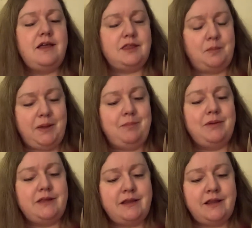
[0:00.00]
the
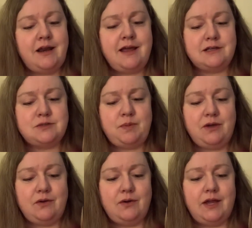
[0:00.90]
people in the next
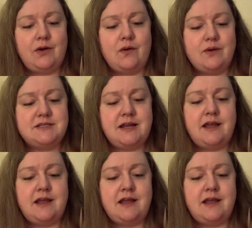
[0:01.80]
pew had always an